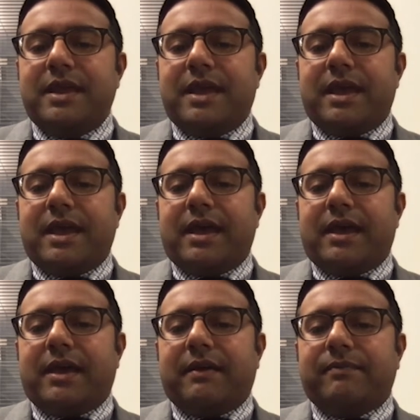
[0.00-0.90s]

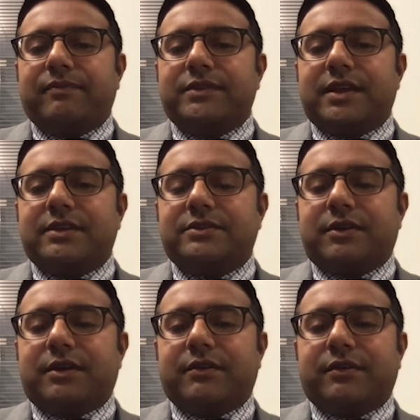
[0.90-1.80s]
And so
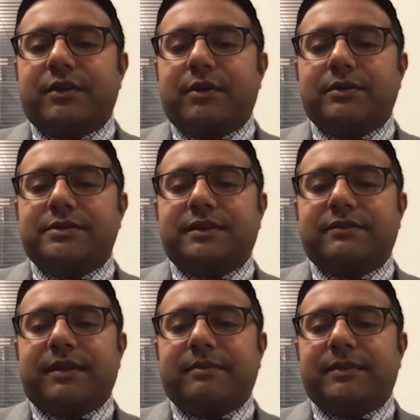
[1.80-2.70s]
our goal is to
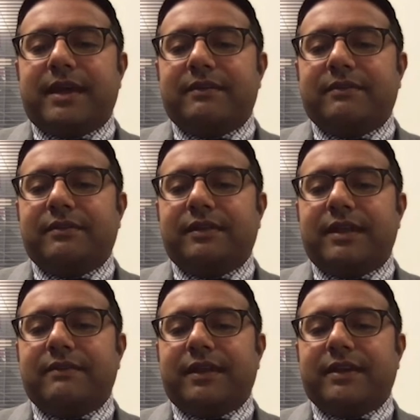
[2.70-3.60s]
develop novel
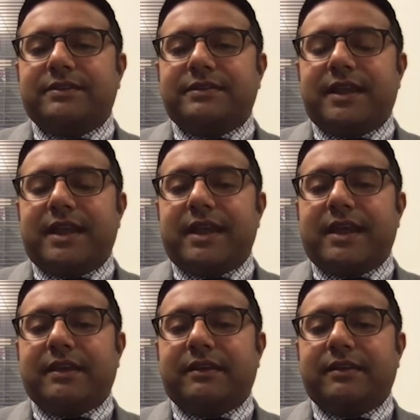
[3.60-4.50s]
advanced
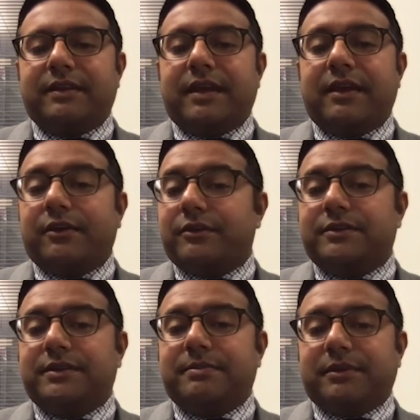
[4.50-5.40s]
AI or
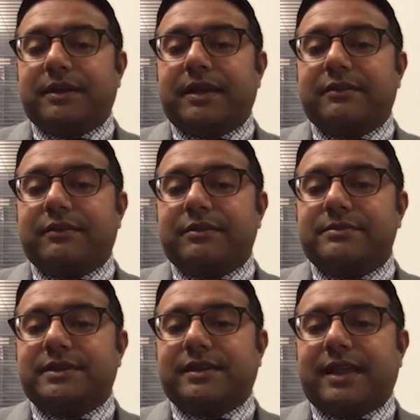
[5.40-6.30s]
deep learning algorithms
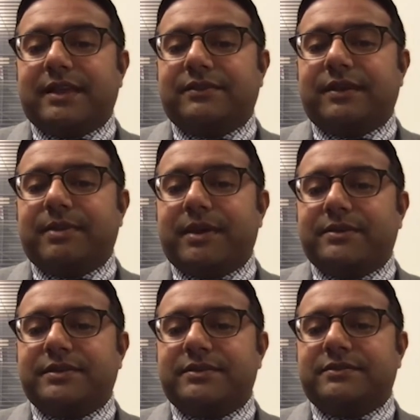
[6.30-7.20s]
to classify
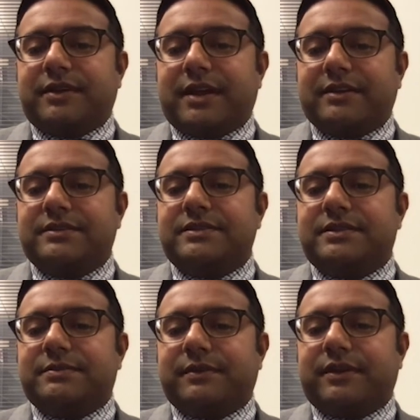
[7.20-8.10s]
patients, track disease
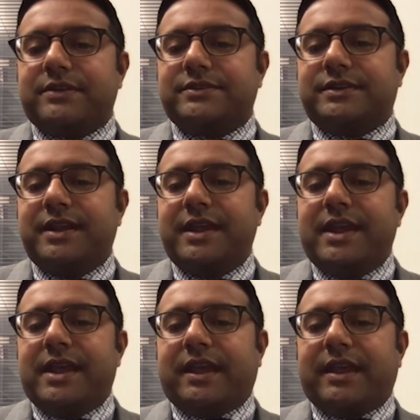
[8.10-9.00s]
progression,
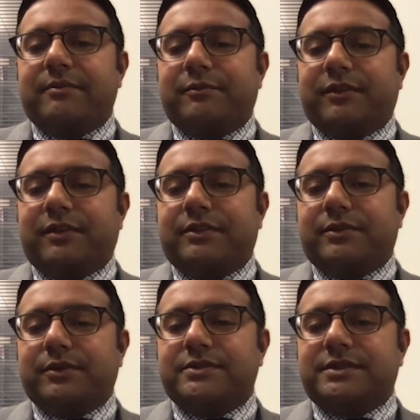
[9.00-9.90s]
and get really
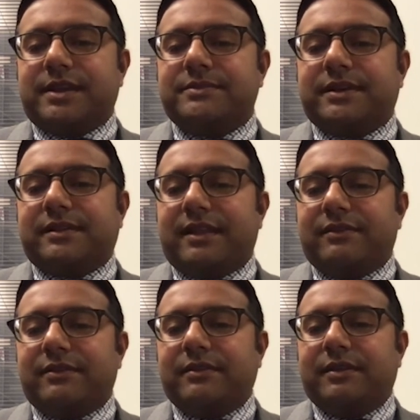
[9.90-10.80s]
towards subject level